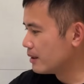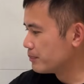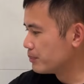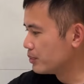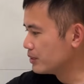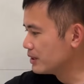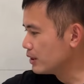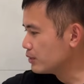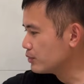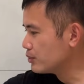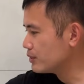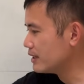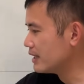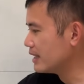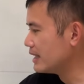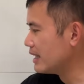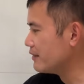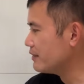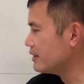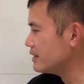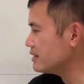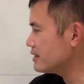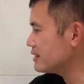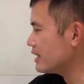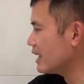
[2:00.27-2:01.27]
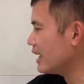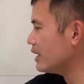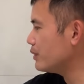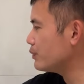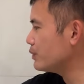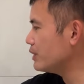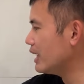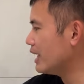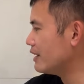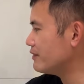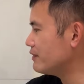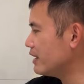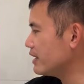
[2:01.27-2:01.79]
Put that to the other side,
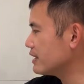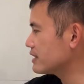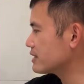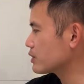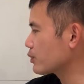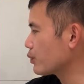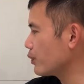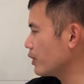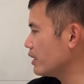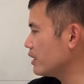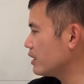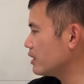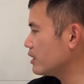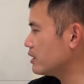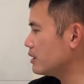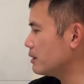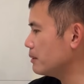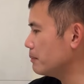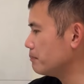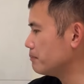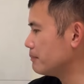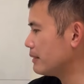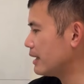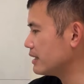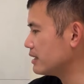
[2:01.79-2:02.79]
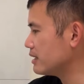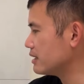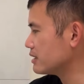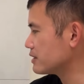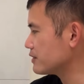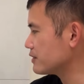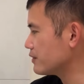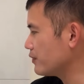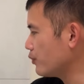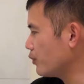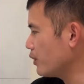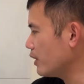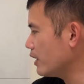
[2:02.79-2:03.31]
we have x squared
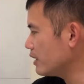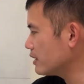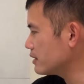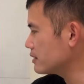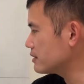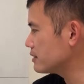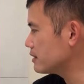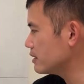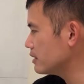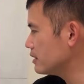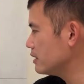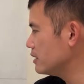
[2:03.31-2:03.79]
minus 4x